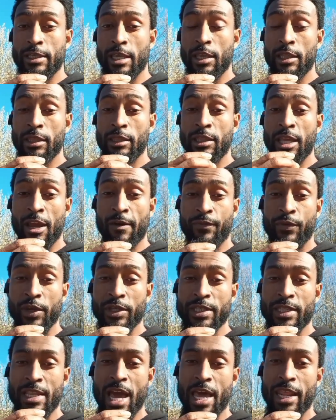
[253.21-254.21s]
and death
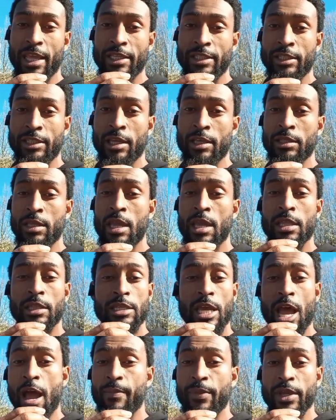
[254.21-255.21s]
does not exist.
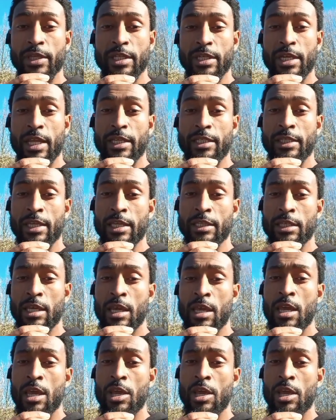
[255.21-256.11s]
Time doesn't exist.